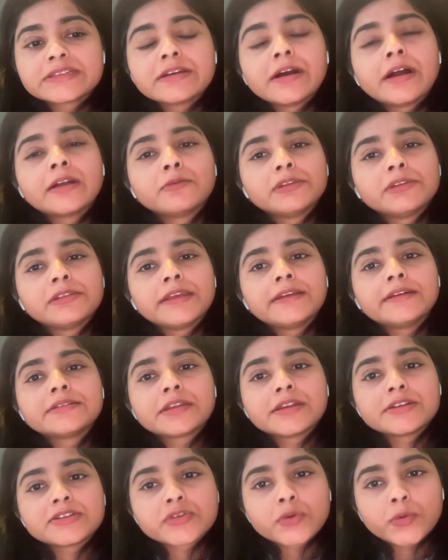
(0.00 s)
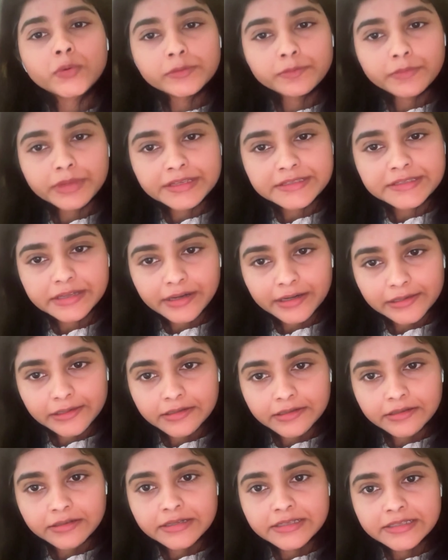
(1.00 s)
start with like a threshold based
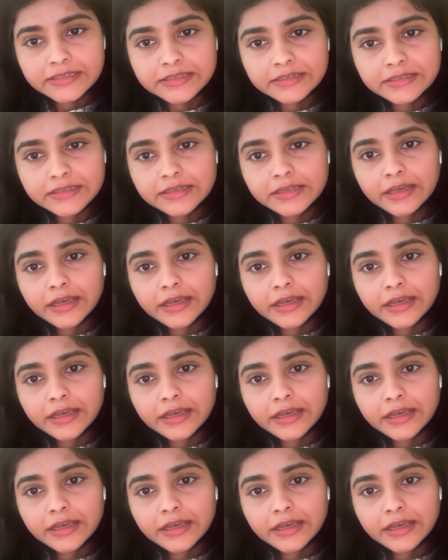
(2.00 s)
alerts.